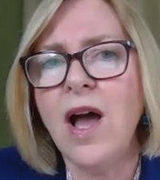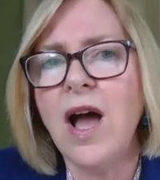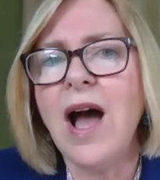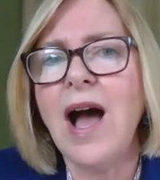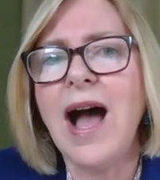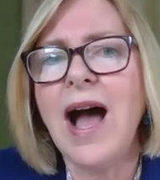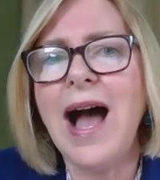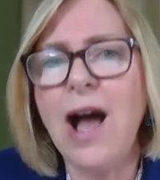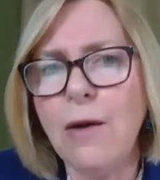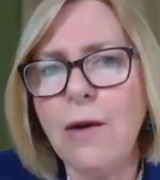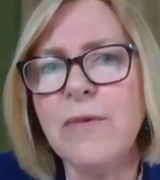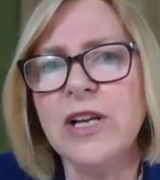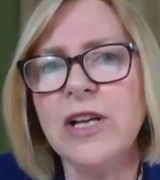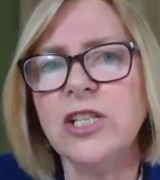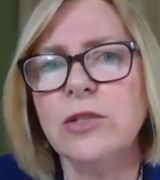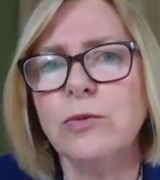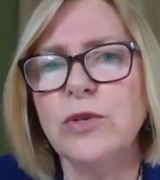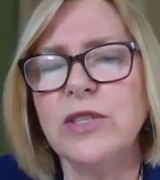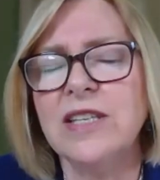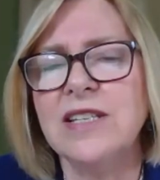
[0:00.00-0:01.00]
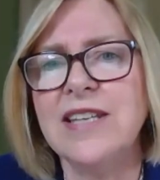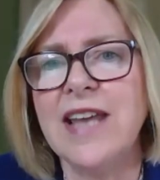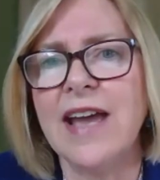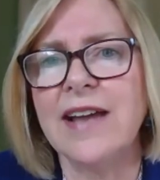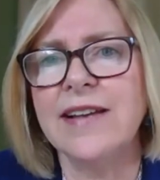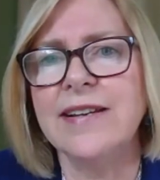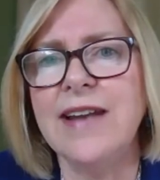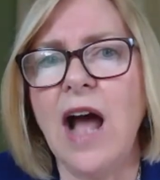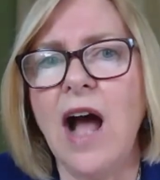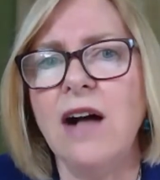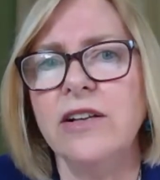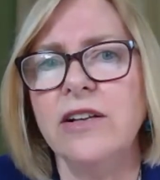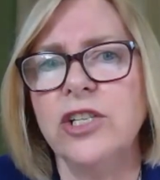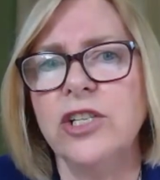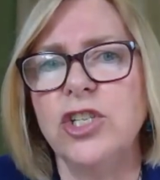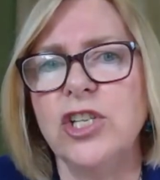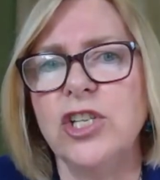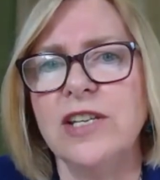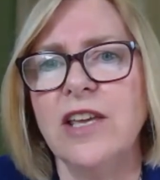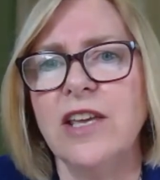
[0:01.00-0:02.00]
how much would the
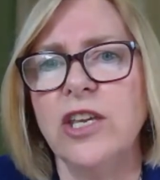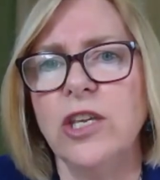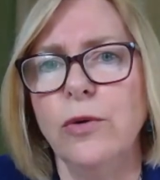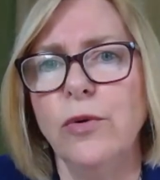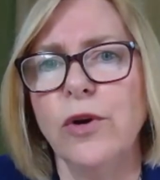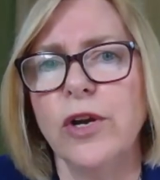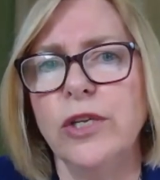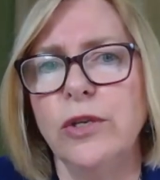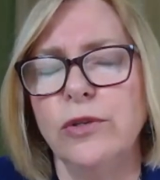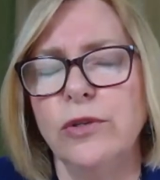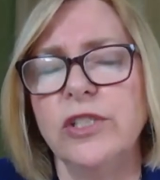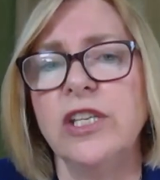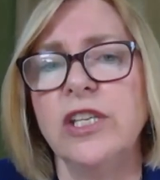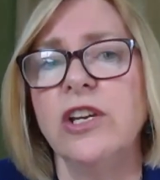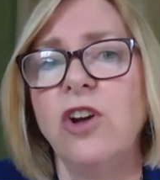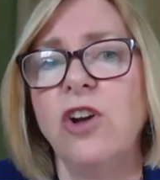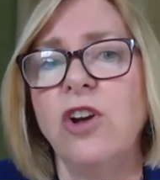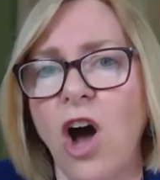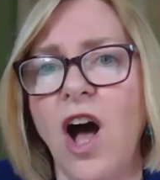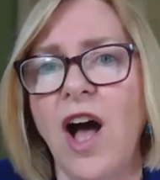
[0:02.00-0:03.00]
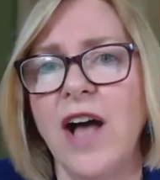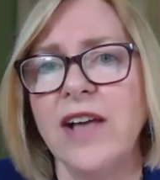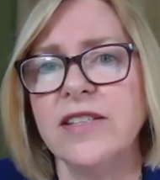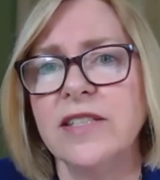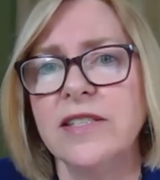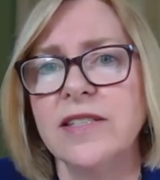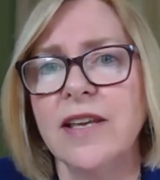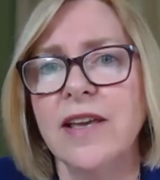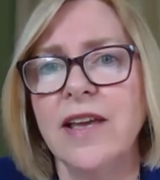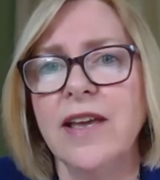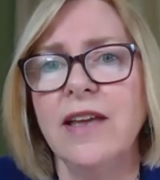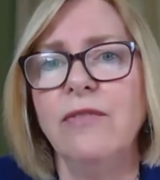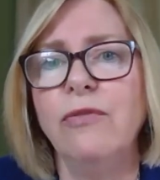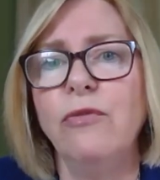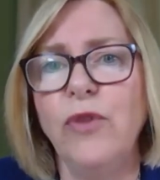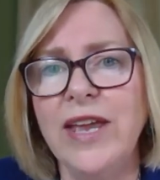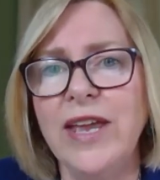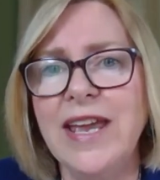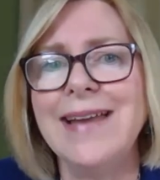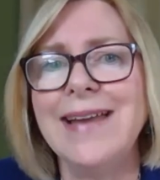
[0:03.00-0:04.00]
technology that you are using cost if
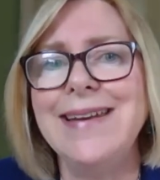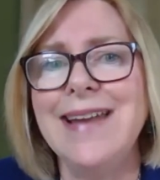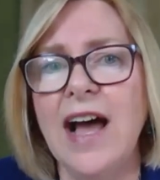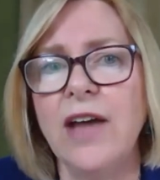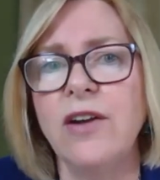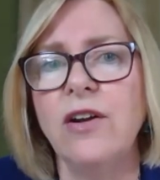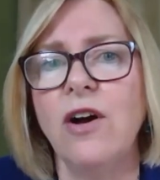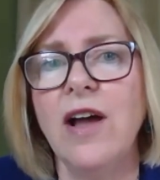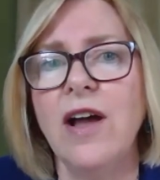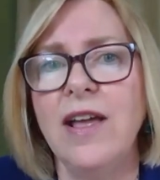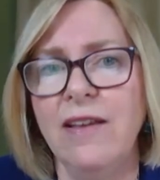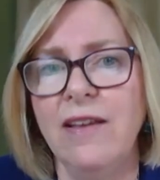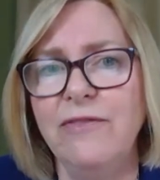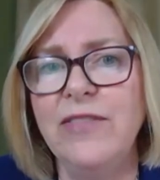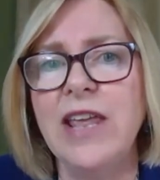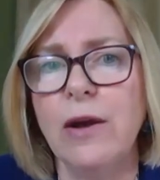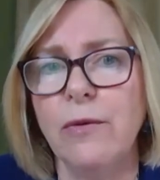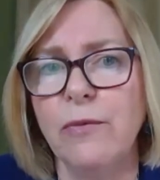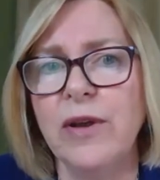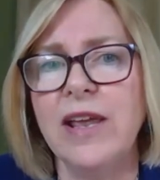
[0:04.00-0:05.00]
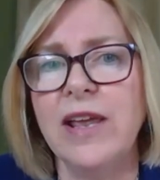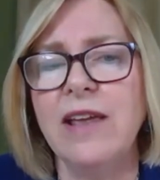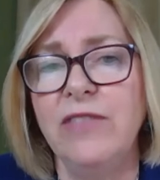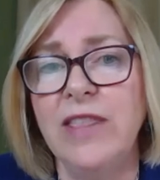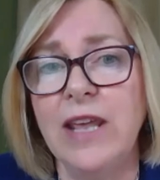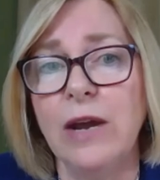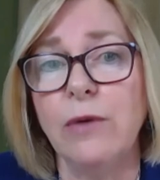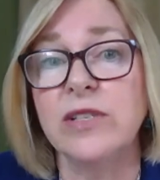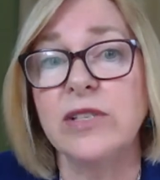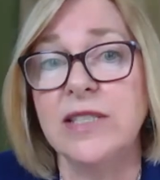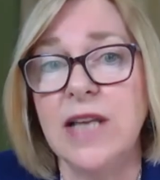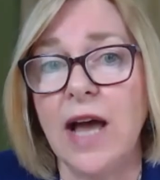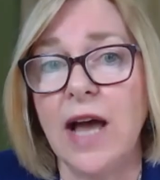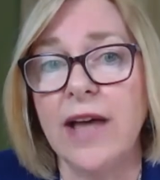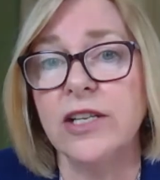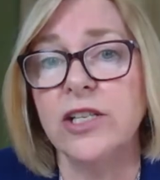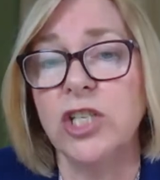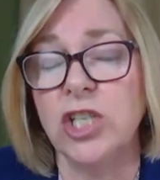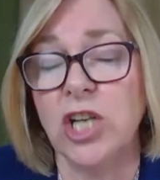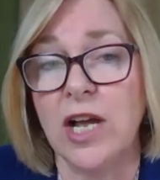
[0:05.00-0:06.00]
we had not, if there, were, if there was not
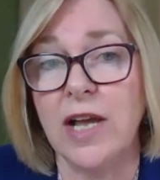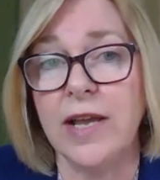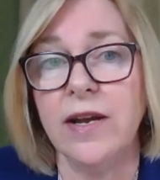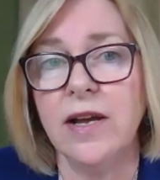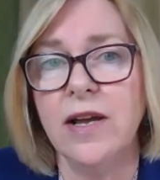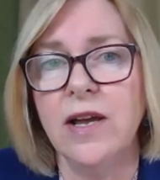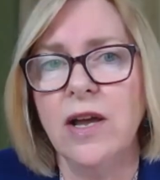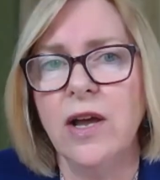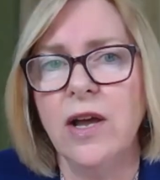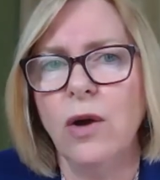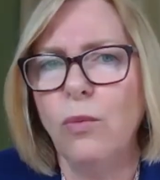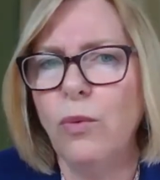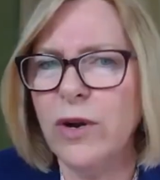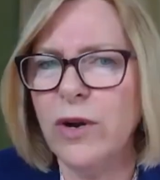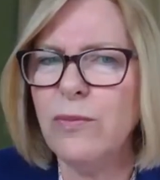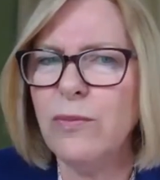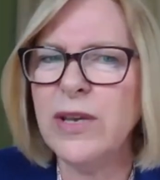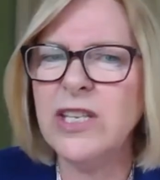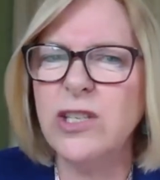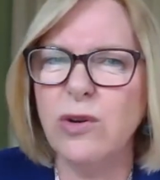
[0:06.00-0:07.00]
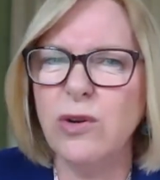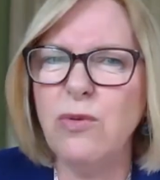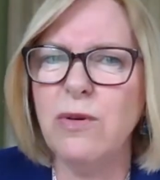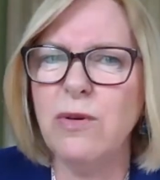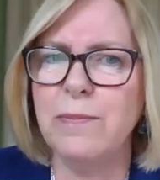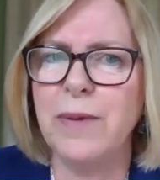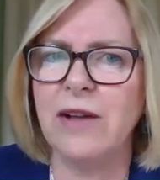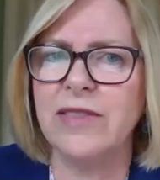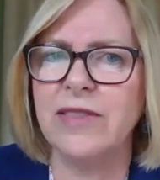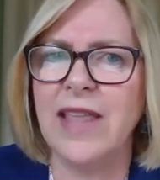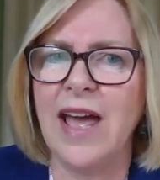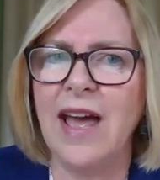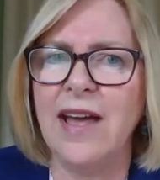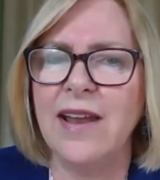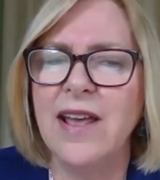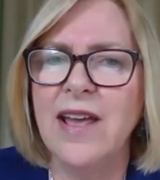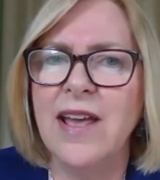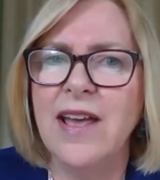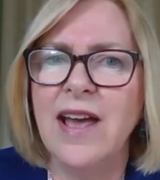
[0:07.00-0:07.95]
a China? What do we do about that?